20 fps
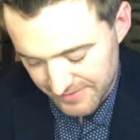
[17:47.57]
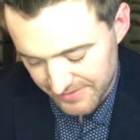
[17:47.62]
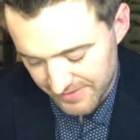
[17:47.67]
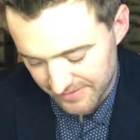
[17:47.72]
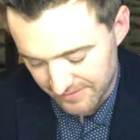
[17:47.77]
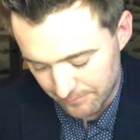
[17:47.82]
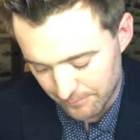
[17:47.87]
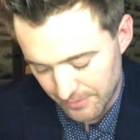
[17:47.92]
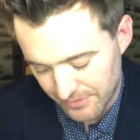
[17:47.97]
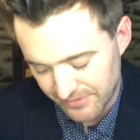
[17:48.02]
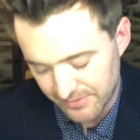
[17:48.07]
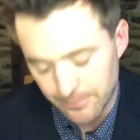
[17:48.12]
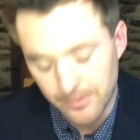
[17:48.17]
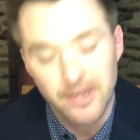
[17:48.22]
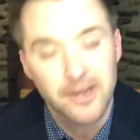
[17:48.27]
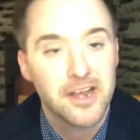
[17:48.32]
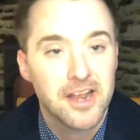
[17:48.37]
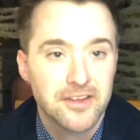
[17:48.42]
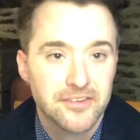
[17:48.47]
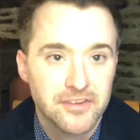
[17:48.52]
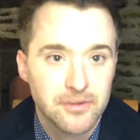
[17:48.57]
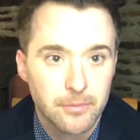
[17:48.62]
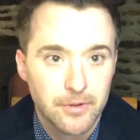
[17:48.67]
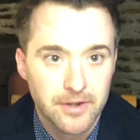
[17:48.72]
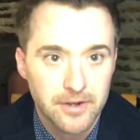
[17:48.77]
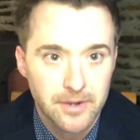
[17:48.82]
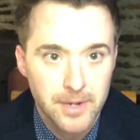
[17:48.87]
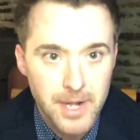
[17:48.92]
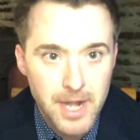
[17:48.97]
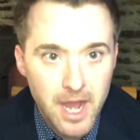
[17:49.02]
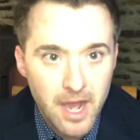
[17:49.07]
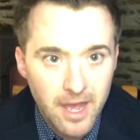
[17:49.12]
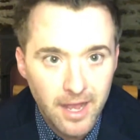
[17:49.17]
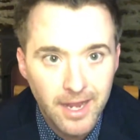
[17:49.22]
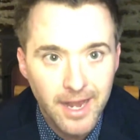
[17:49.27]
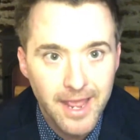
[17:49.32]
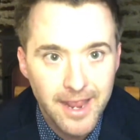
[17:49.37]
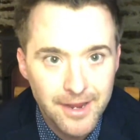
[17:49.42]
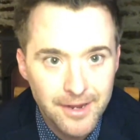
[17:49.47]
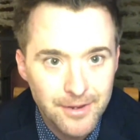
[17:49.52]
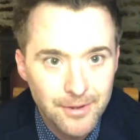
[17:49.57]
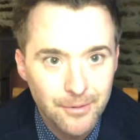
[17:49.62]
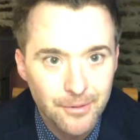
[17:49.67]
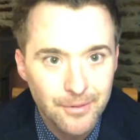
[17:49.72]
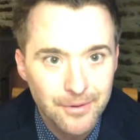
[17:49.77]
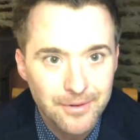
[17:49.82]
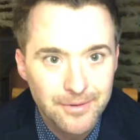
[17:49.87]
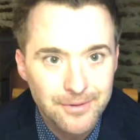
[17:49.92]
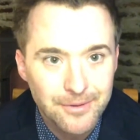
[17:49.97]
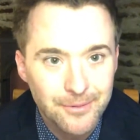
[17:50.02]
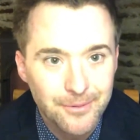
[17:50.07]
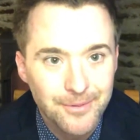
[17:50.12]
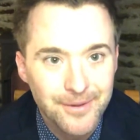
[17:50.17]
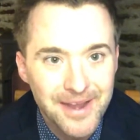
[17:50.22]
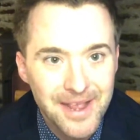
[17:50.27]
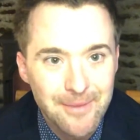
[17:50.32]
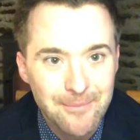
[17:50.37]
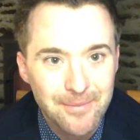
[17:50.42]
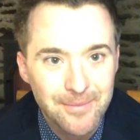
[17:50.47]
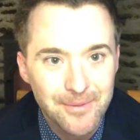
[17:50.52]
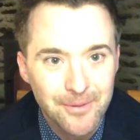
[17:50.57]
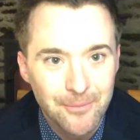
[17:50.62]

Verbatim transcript: isn't possible unless you want to annihilate your, your nib, your